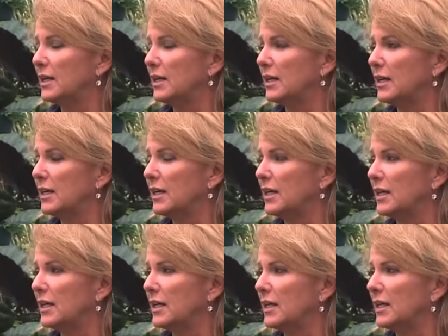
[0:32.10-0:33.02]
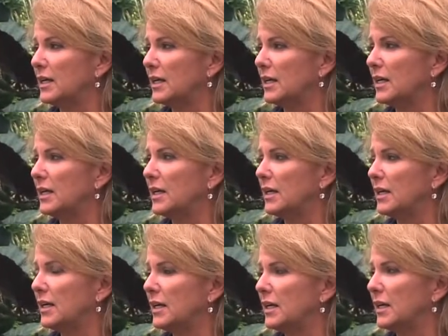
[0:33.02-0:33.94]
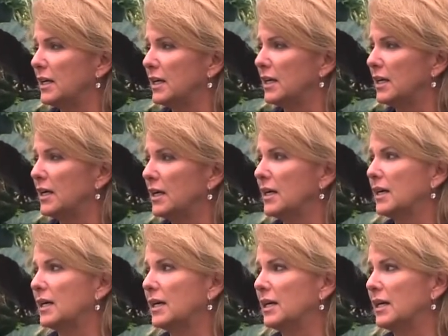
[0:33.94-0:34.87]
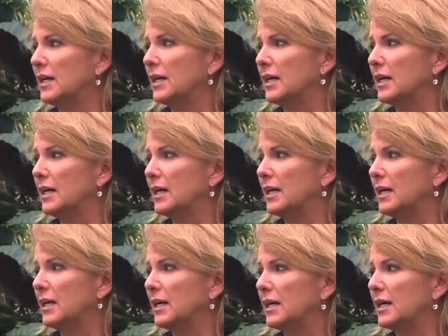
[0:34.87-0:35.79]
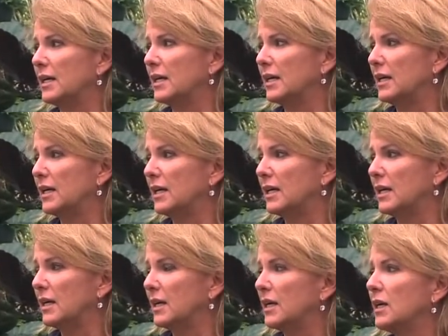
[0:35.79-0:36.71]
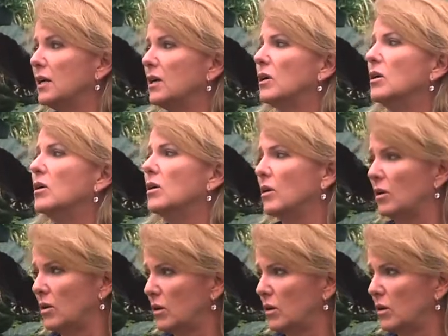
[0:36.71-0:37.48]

No words are spoken by the person on screen.